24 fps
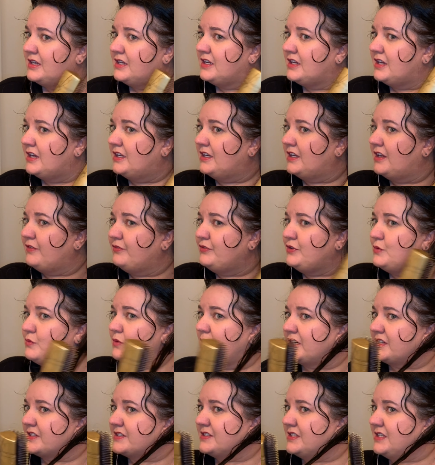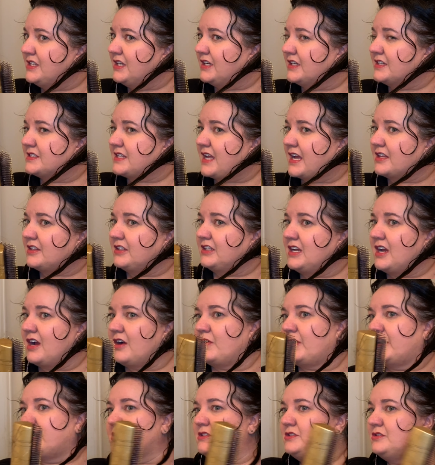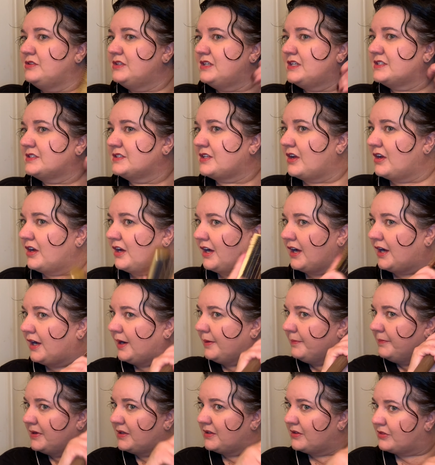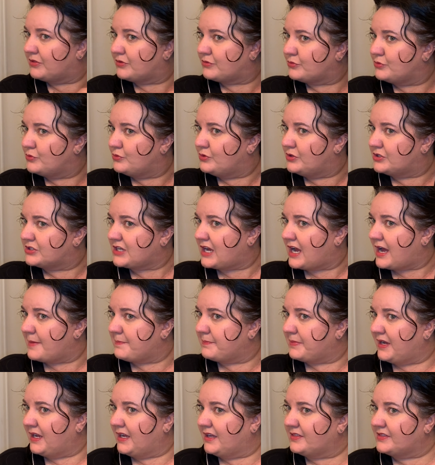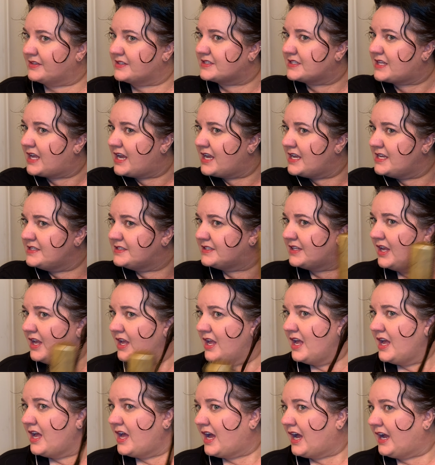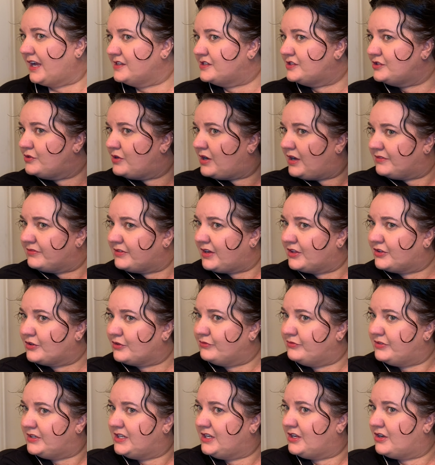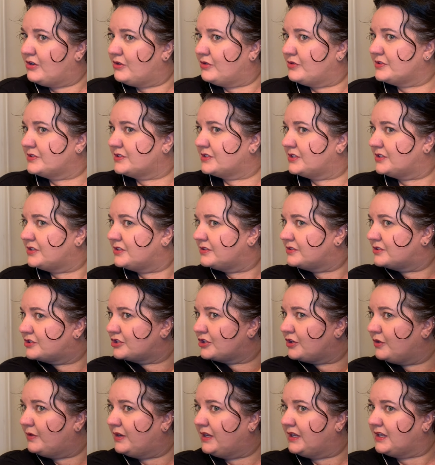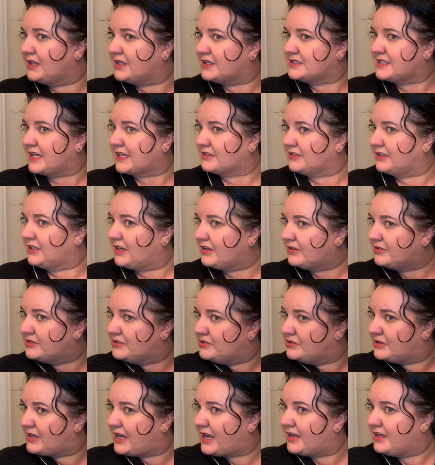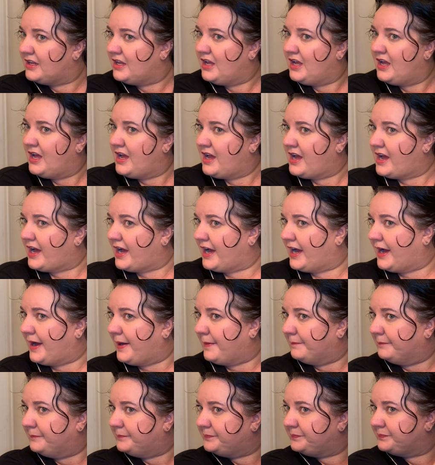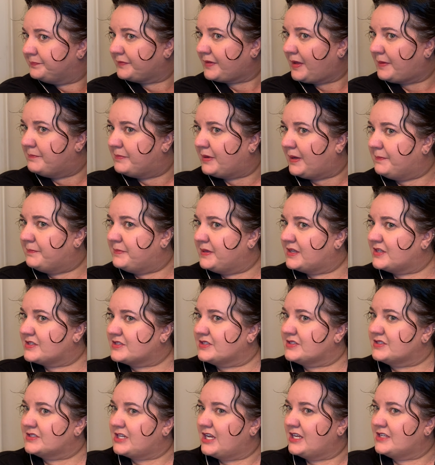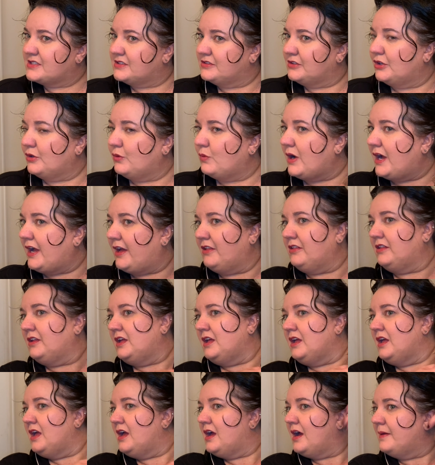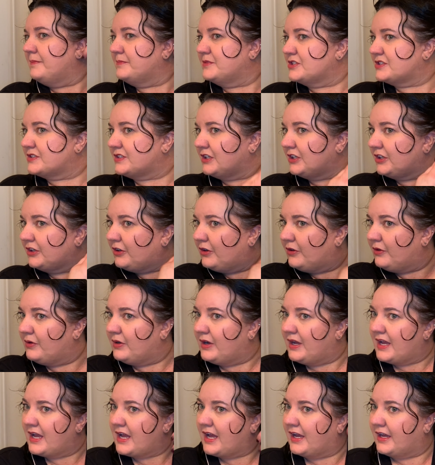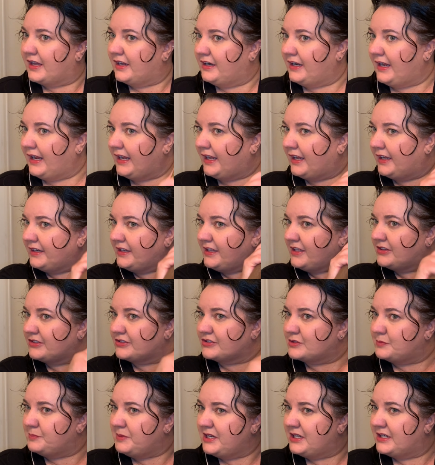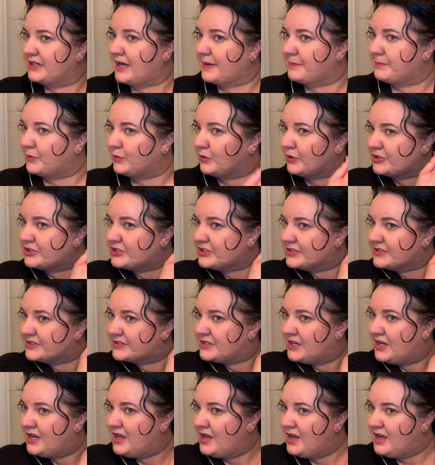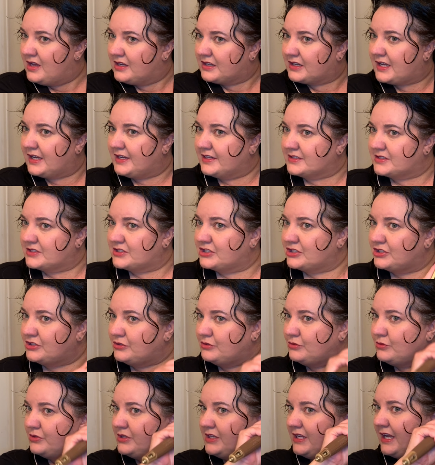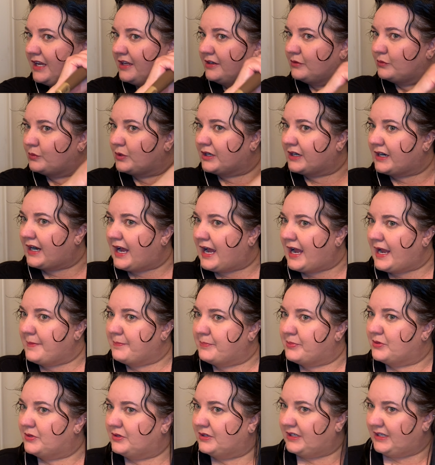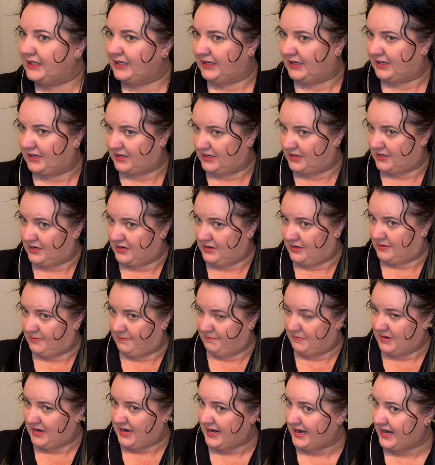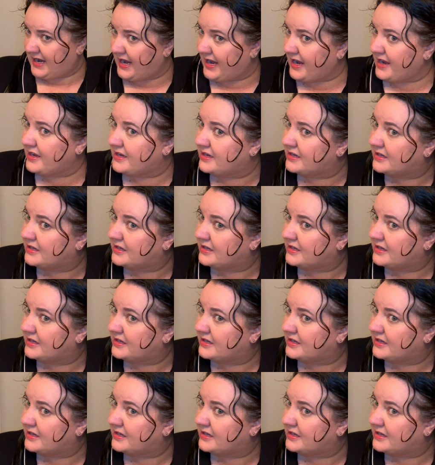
And if you want to see exactly how I do this um, through the top and the sides, I do have other videos showing exactly how to do that. Um, but because this takes a little while, I'm just going to go ahead and either speed it up or just cut to the end where I put in my